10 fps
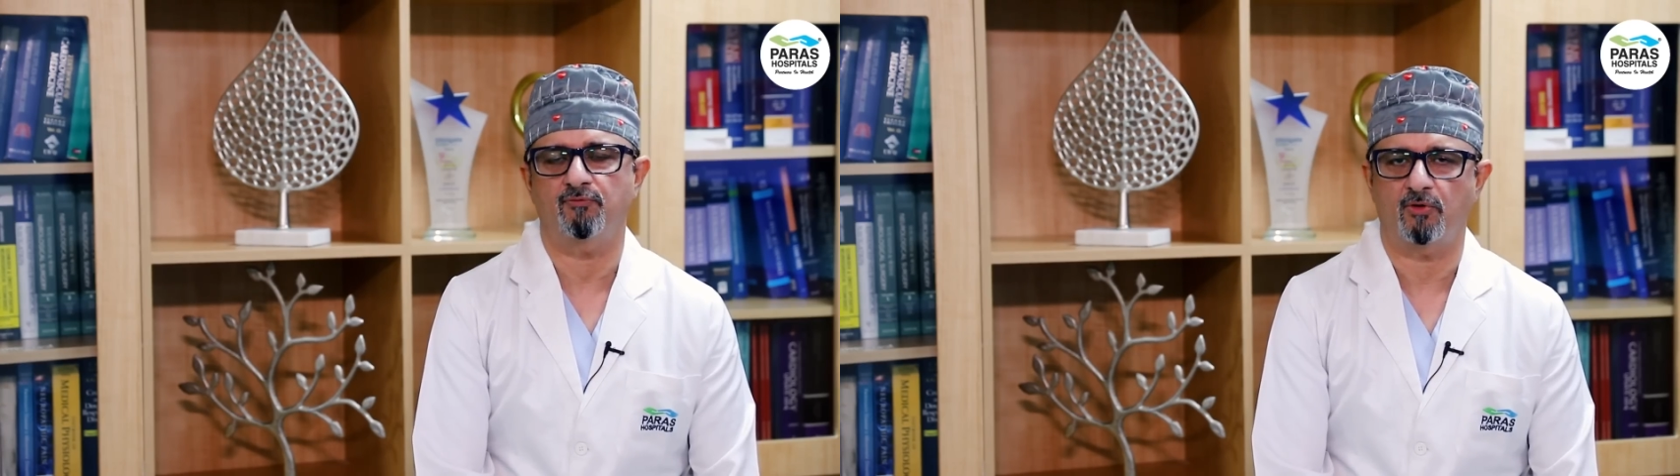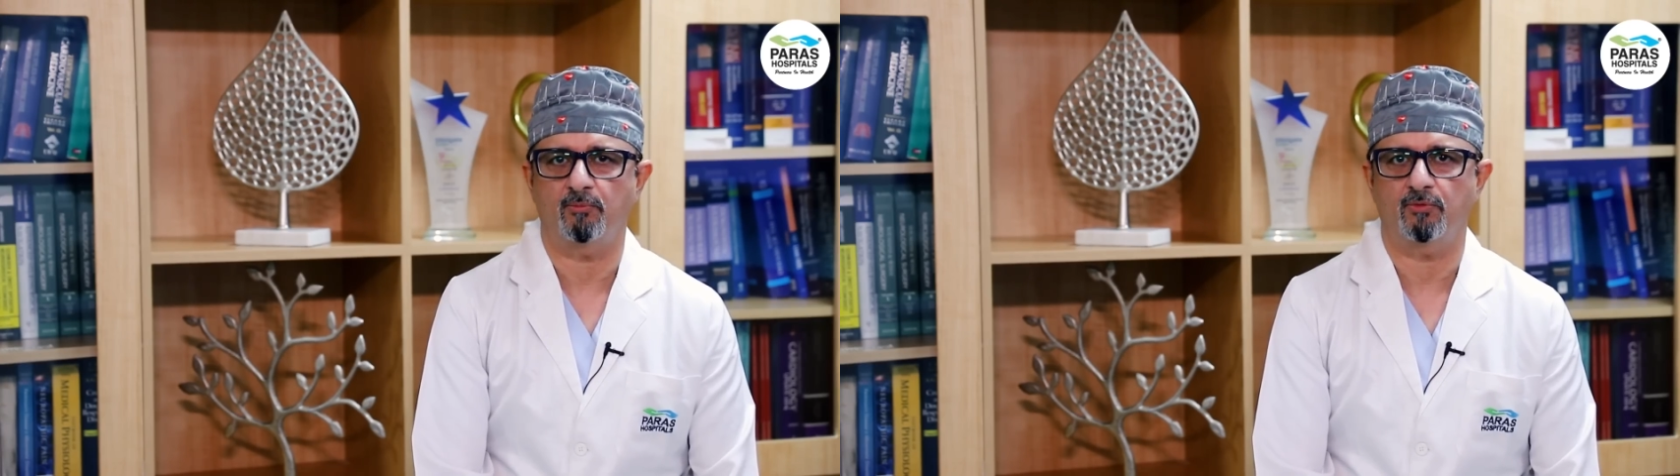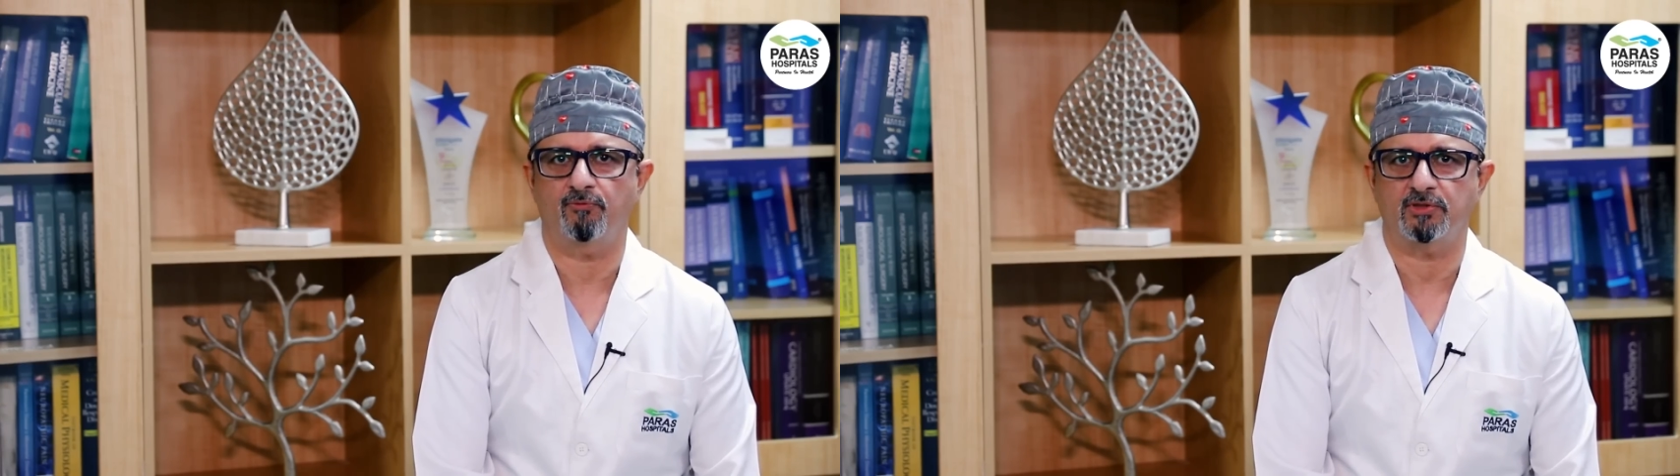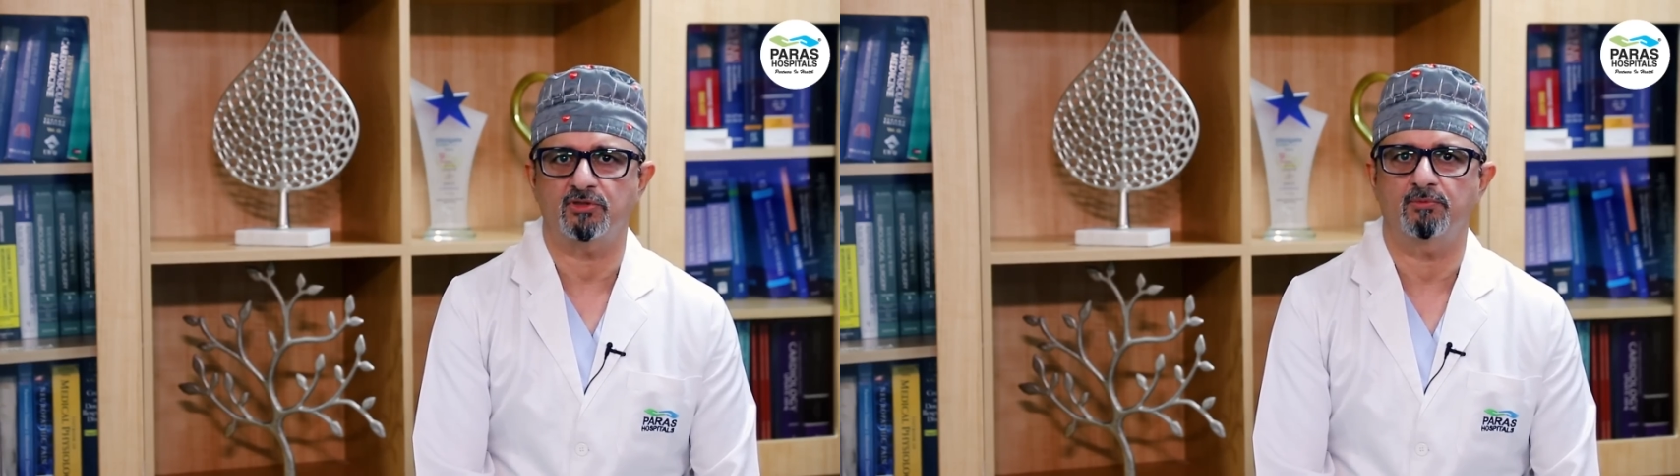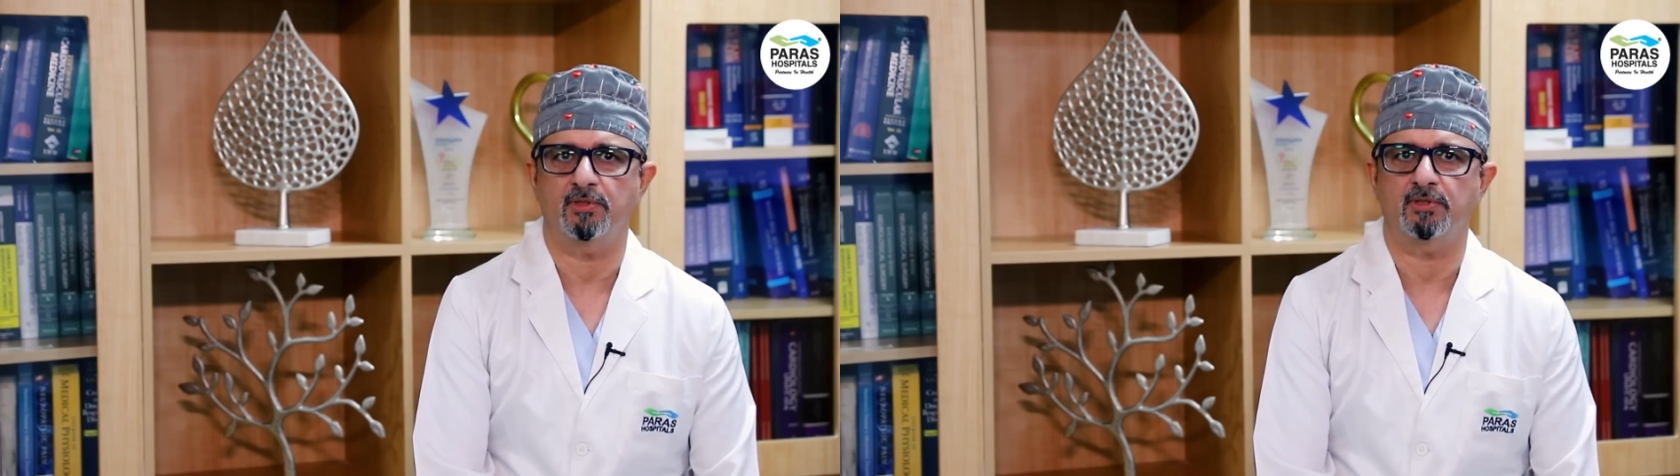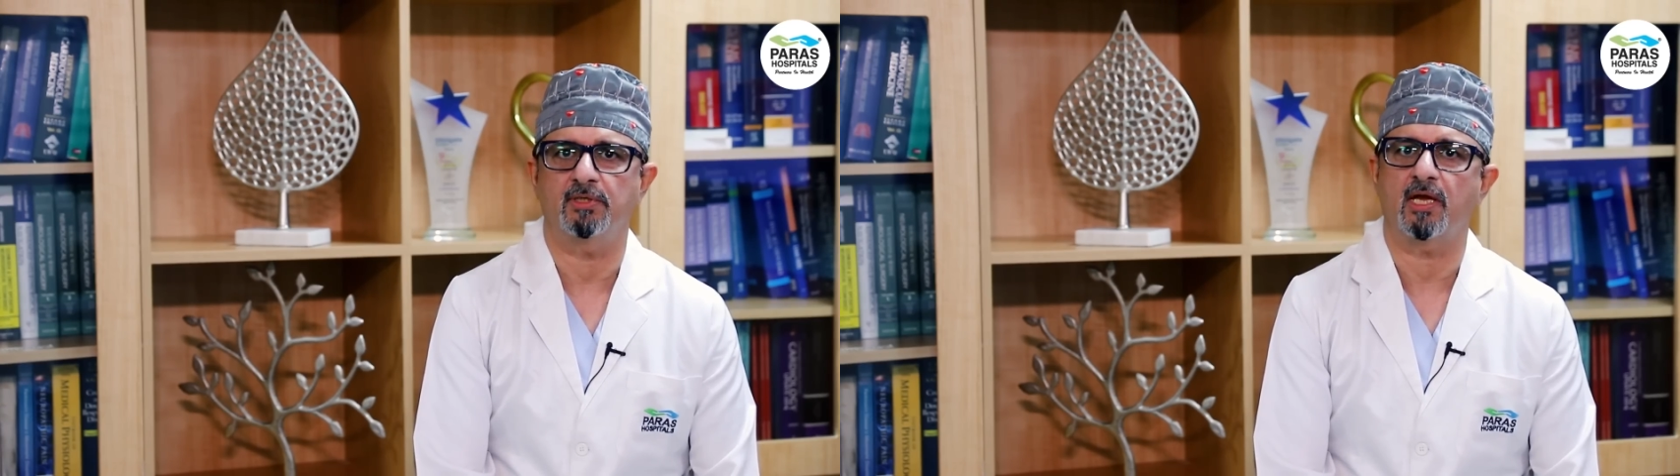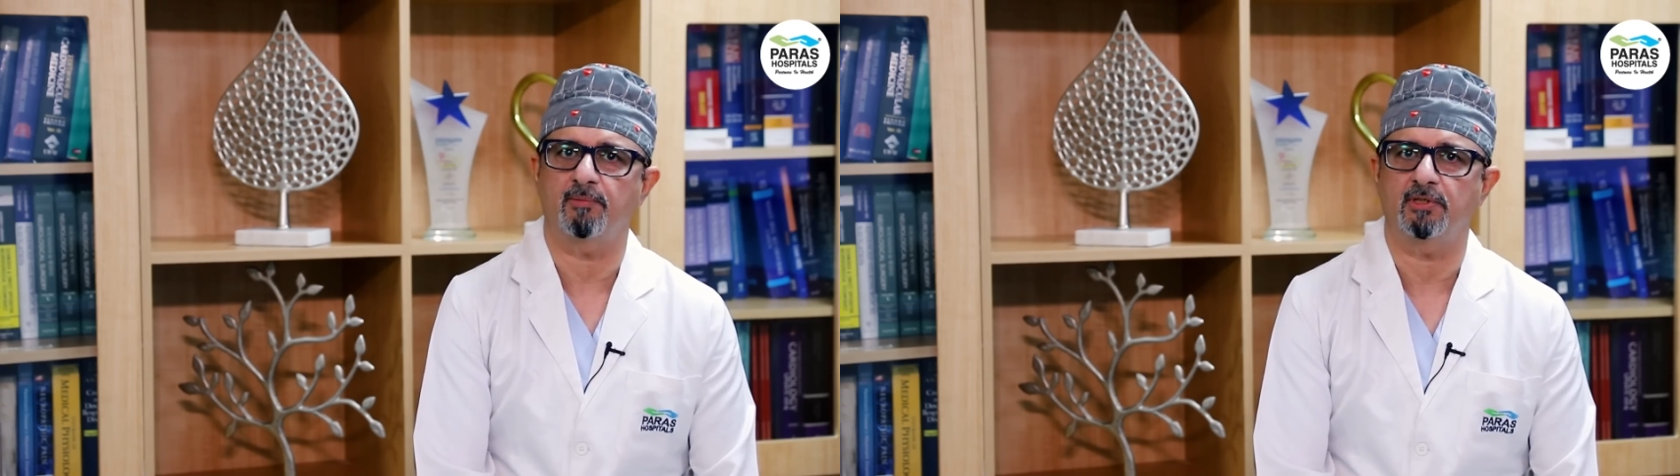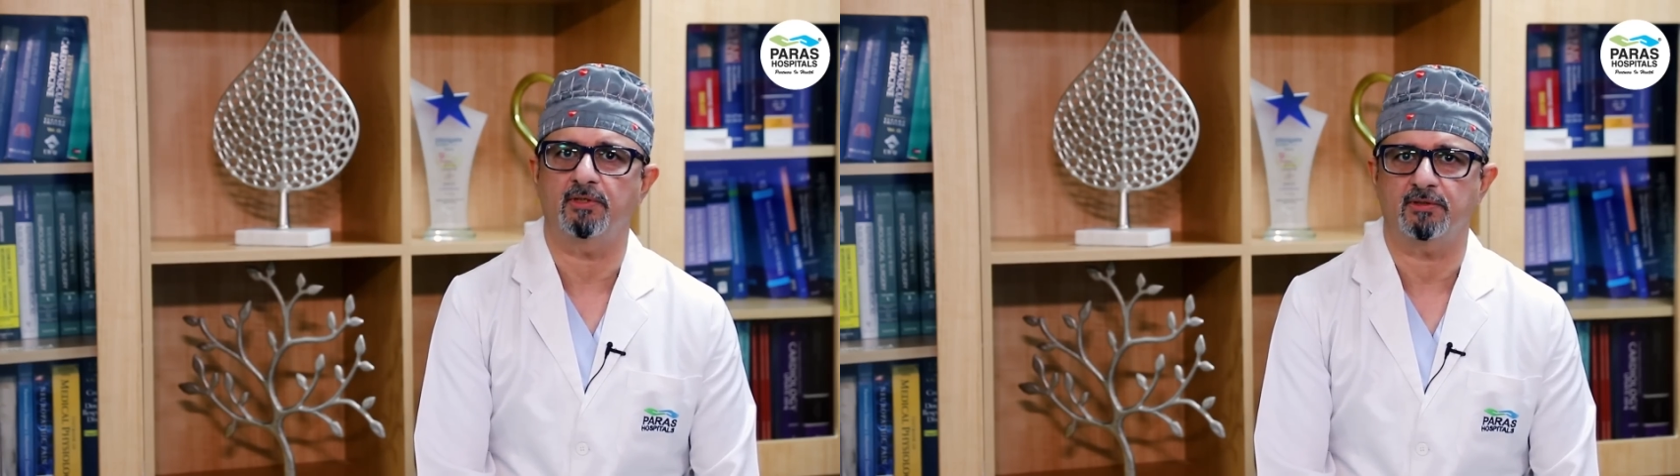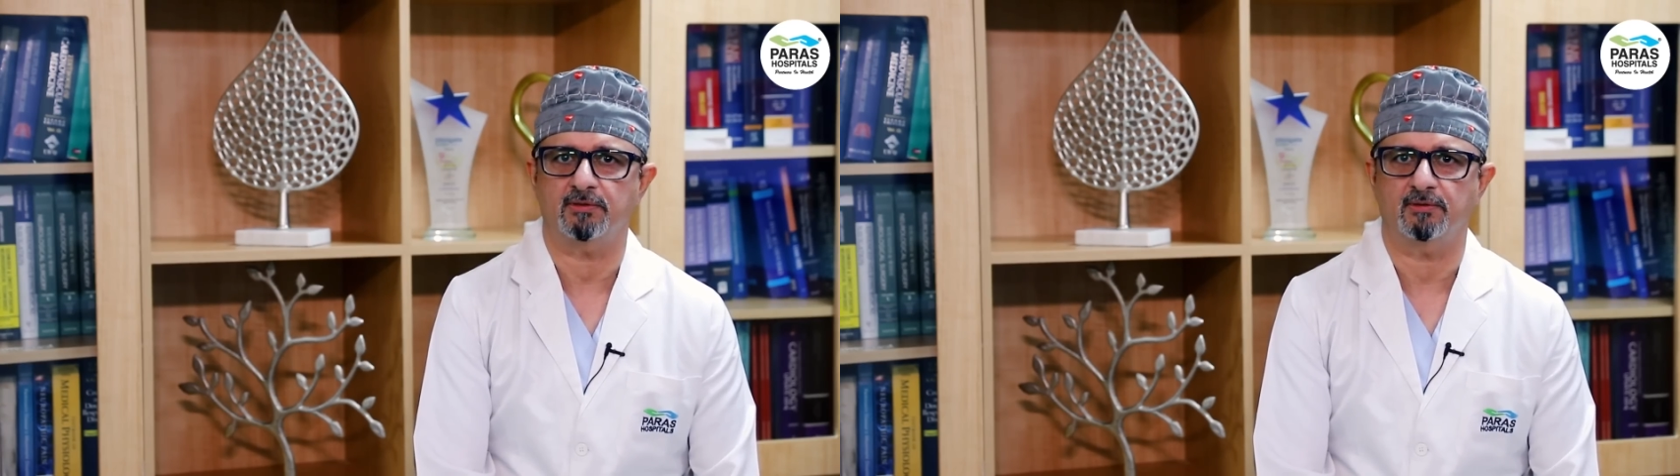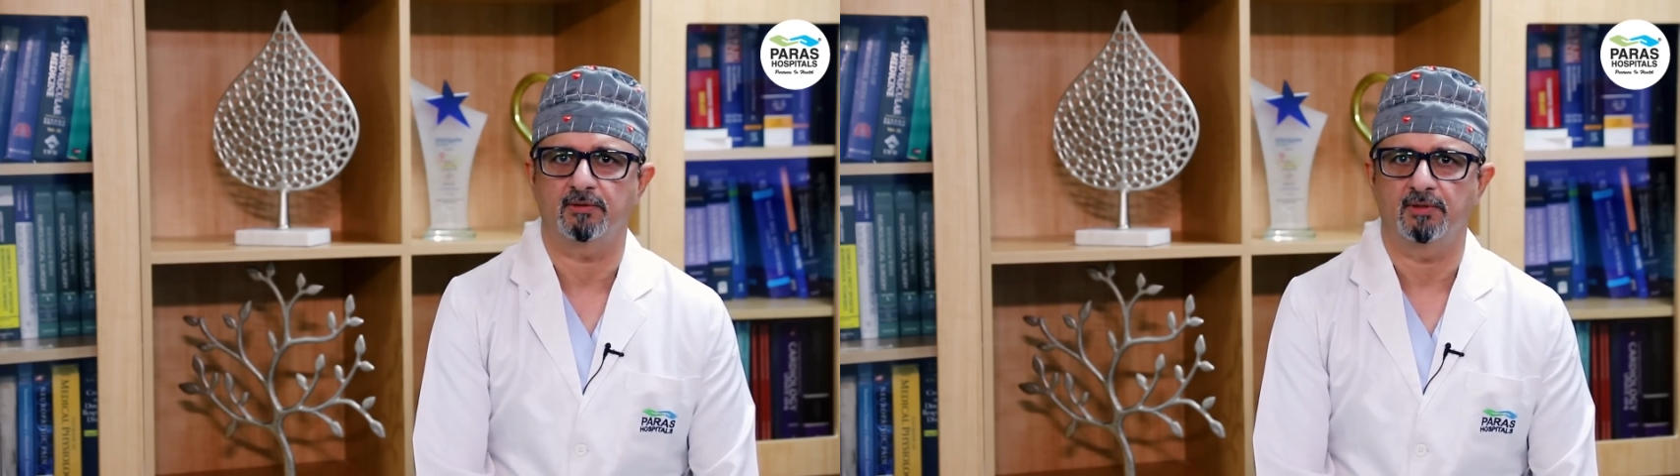form of vestibular
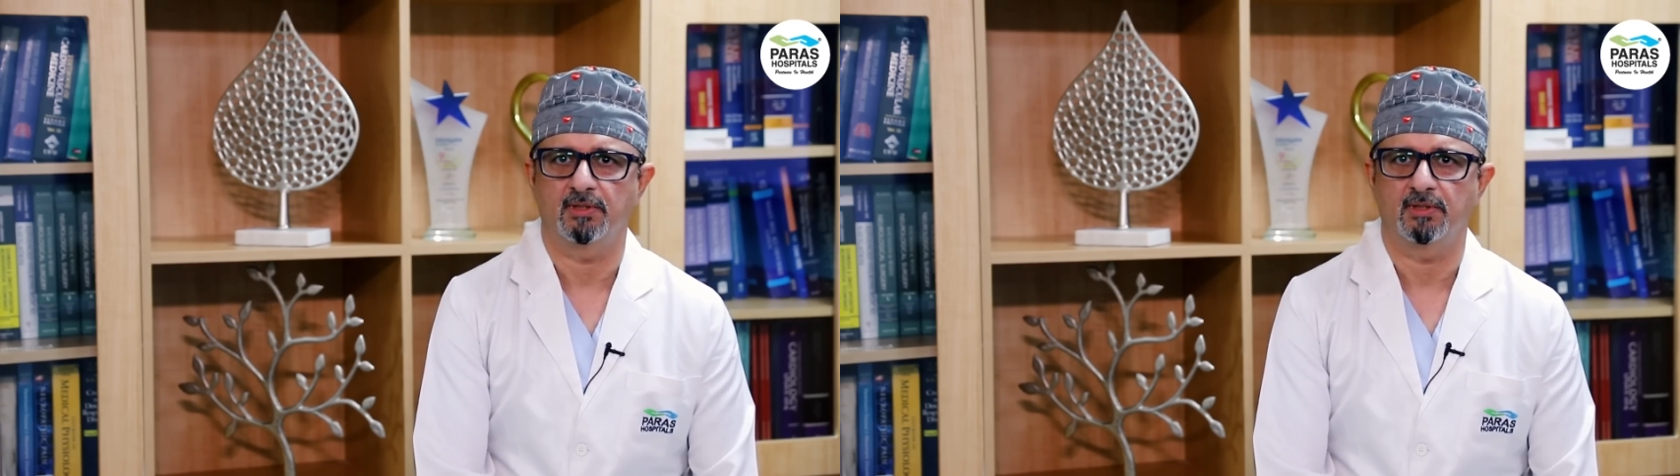rehabilitation.